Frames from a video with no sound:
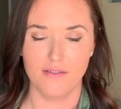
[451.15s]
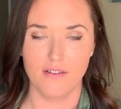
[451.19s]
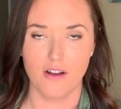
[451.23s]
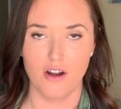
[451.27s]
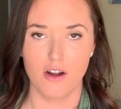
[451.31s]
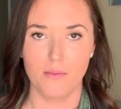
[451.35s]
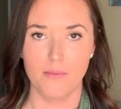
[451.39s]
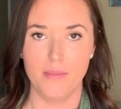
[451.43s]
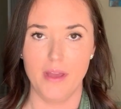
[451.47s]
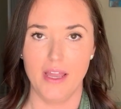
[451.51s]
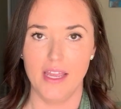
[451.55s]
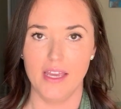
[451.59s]

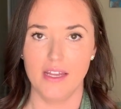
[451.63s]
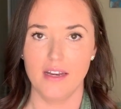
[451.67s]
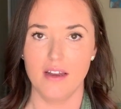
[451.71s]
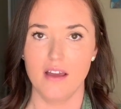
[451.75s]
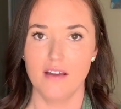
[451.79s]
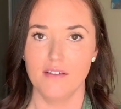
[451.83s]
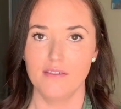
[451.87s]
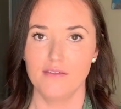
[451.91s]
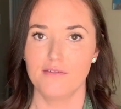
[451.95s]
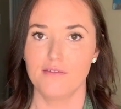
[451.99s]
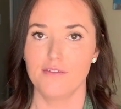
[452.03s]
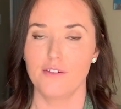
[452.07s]
are big
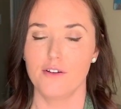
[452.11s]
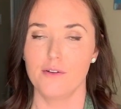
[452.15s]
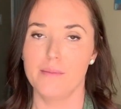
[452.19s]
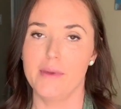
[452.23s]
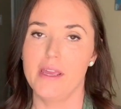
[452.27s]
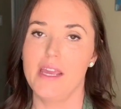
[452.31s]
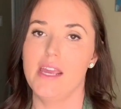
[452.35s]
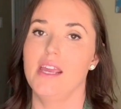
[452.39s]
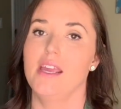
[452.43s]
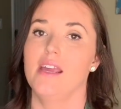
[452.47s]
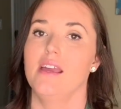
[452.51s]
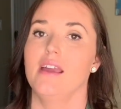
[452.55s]
enough for
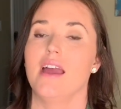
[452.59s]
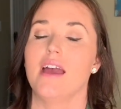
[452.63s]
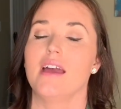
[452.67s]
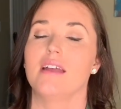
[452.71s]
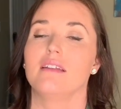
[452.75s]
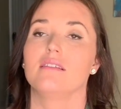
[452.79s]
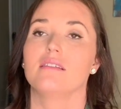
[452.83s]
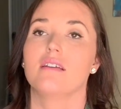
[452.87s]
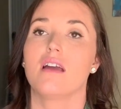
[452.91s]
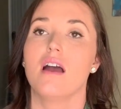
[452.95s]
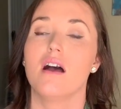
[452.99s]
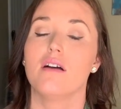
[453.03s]
me
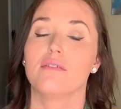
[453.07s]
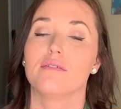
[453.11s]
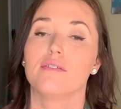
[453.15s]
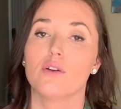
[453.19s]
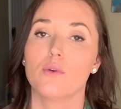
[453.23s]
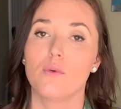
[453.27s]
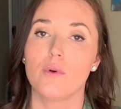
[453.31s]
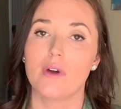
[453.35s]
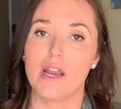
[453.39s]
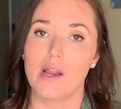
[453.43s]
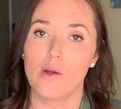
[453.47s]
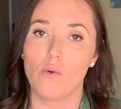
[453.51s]
and cover
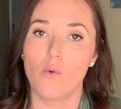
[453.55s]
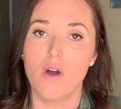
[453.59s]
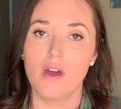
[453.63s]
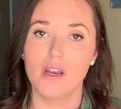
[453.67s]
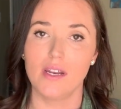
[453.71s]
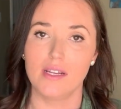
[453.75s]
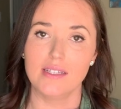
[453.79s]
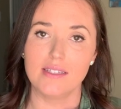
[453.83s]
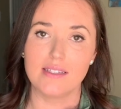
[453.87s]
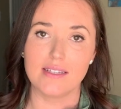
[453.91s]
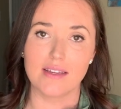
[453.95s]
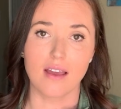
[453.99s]
what I want
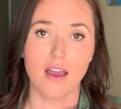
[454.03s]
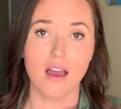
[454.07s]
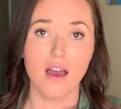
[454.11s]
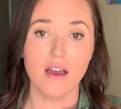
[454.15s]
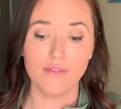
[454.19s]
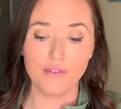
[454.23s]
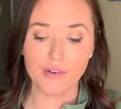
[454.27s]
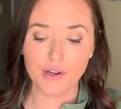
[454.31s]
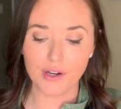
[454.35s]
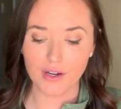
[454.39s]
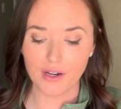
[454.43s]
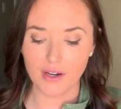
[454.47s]
it to
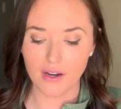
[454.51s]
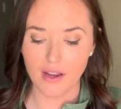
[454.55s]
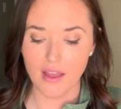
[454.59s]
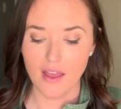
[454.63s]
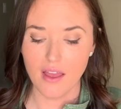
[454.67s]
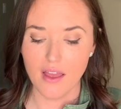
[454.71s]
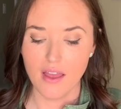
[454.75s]
cover,